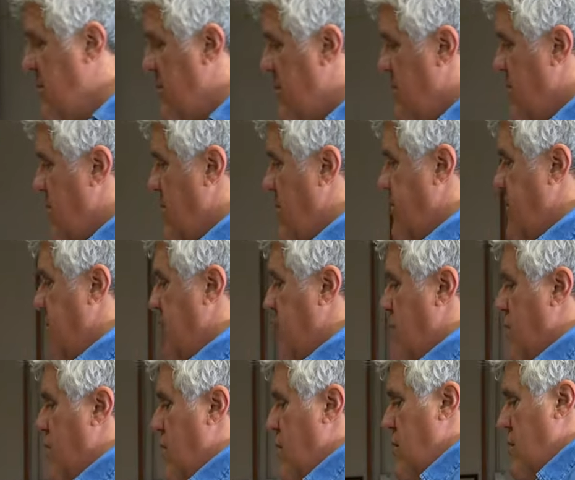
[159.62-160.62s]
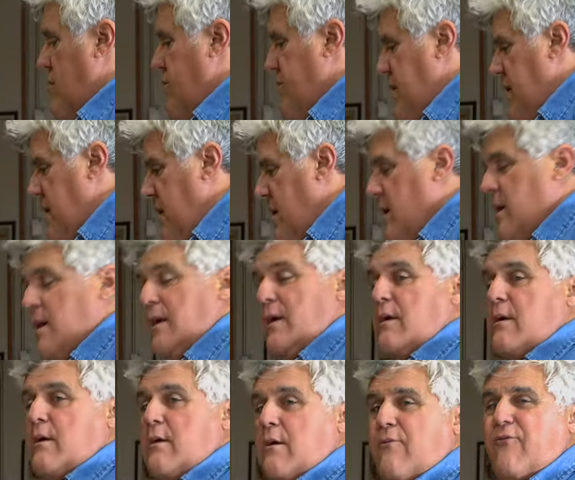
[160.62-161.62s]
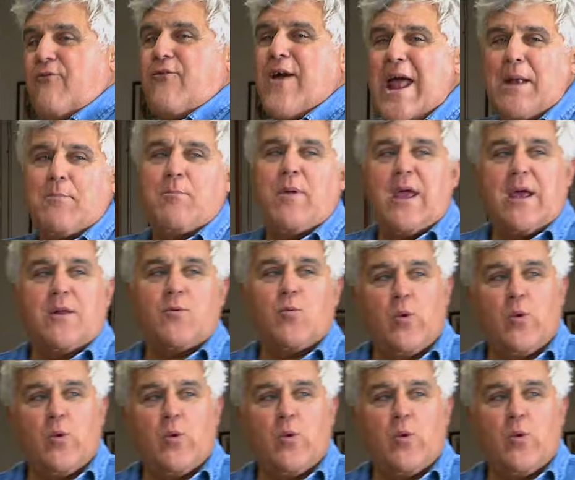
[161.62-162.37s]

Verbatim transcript: something called the Fat Man